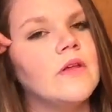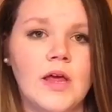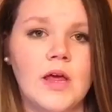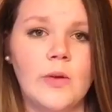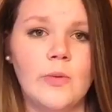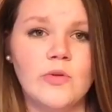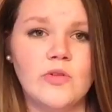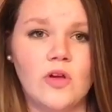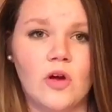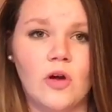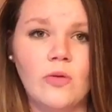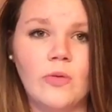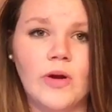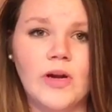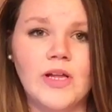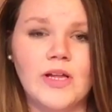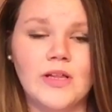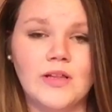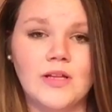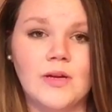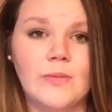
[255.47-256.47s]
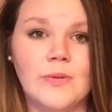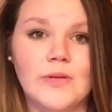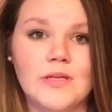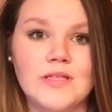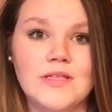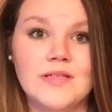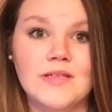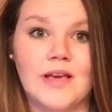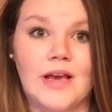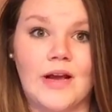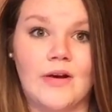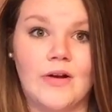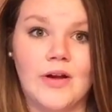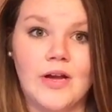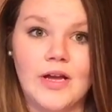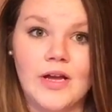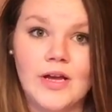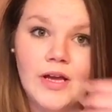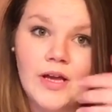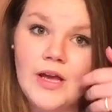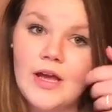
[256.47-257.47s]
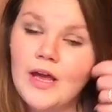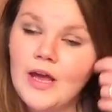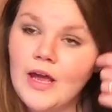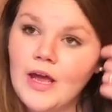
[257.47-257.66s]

It was already a little bit scary,